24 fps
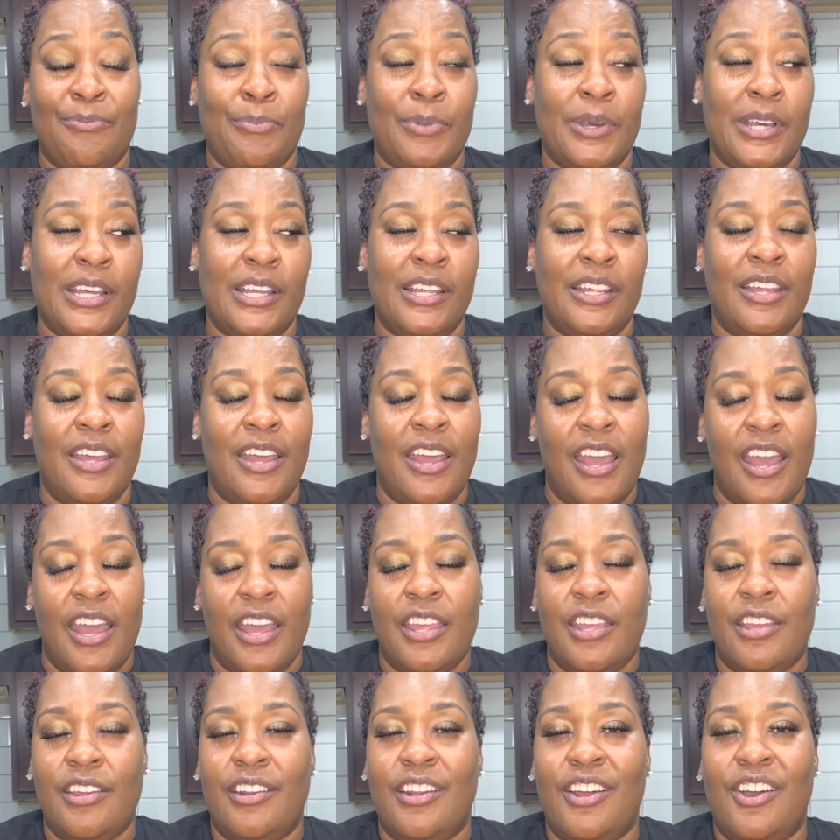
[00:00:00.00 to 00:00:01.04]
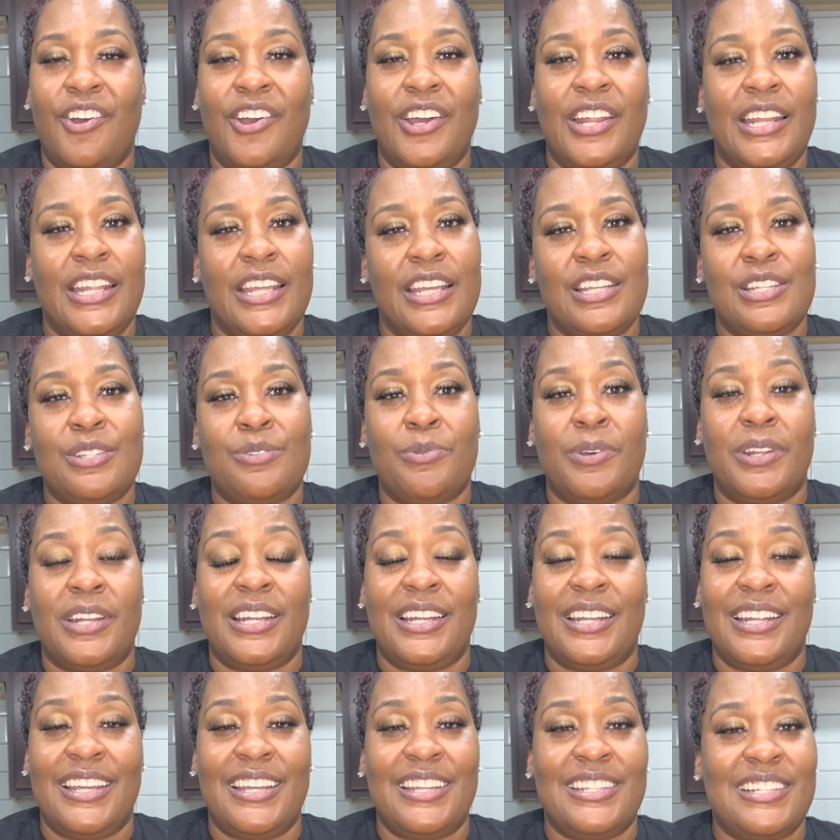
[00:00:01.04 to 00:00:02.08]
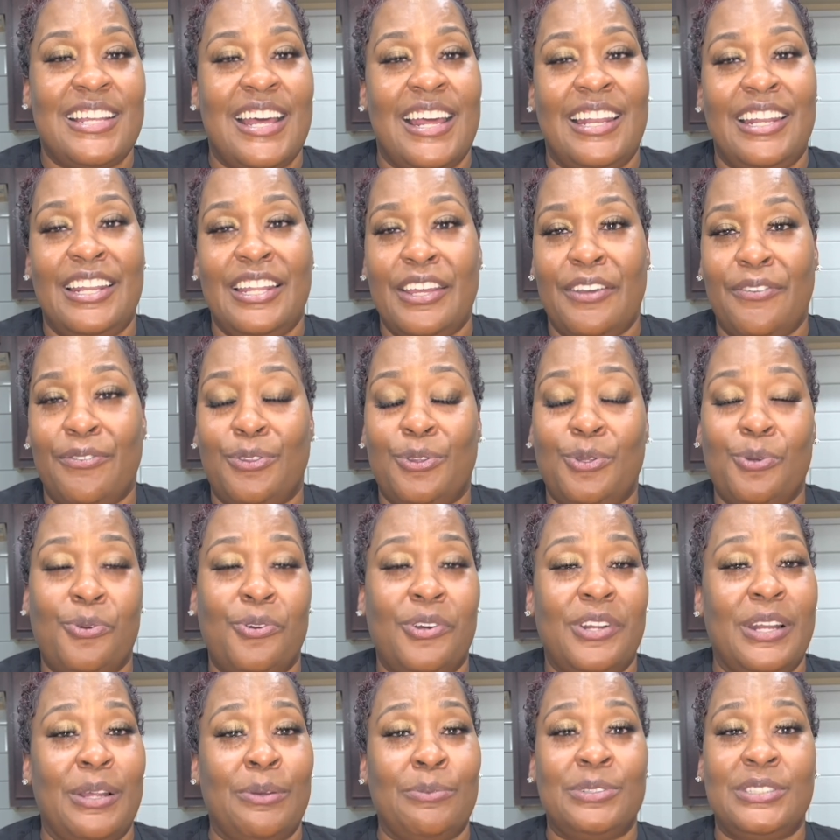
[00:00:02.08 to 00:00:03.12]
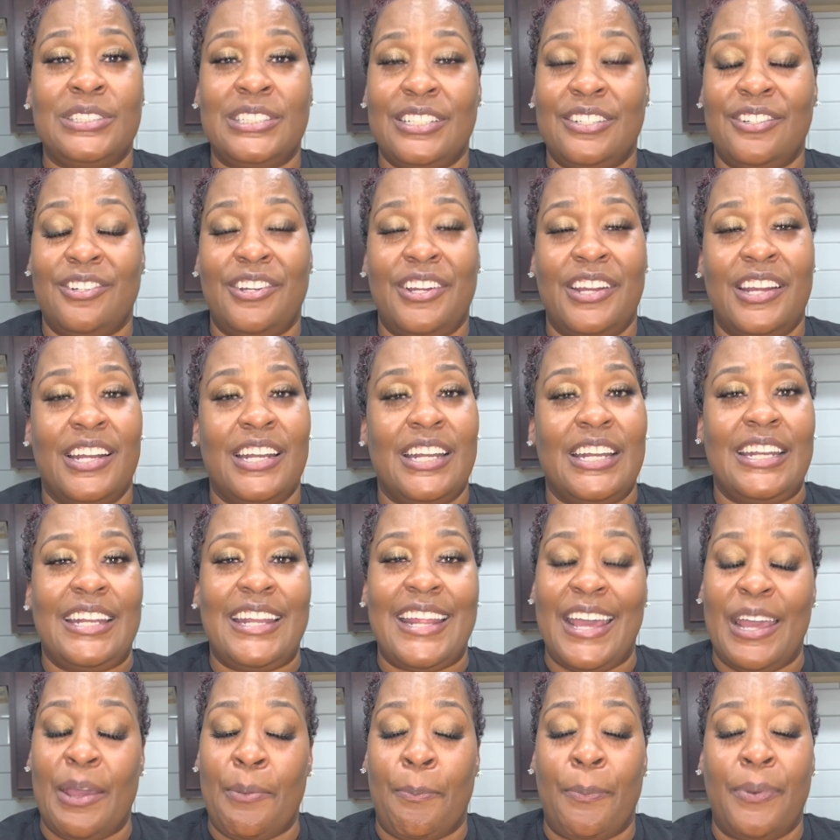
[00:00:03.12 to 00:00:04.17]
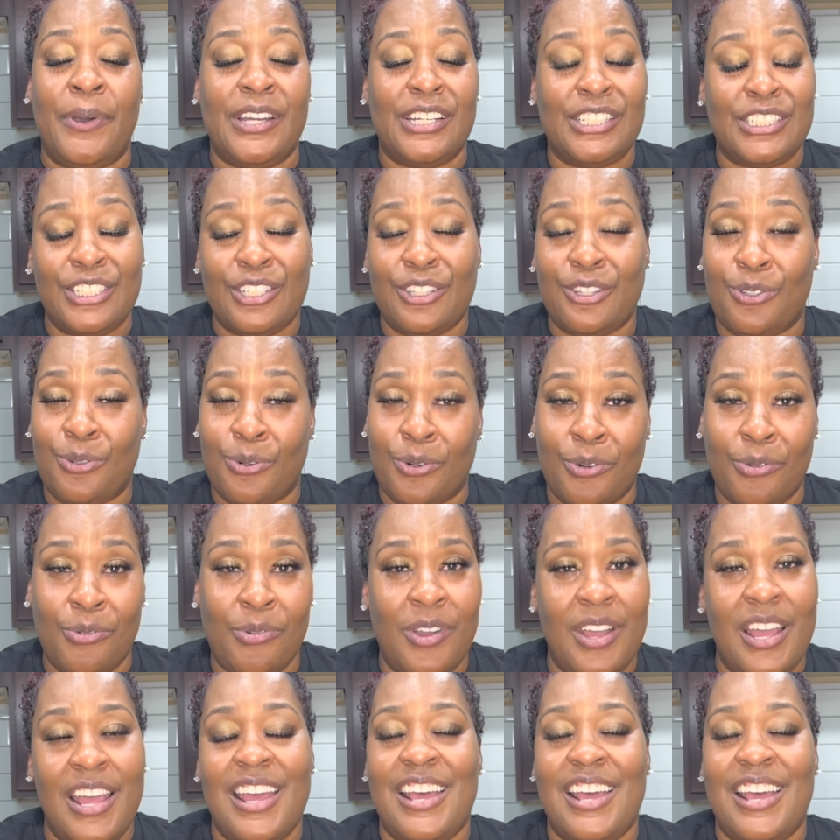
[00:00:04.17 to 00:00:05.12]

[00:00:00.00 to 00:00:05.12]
But, it is what it is. I lived through it. I'm still here today pushing through.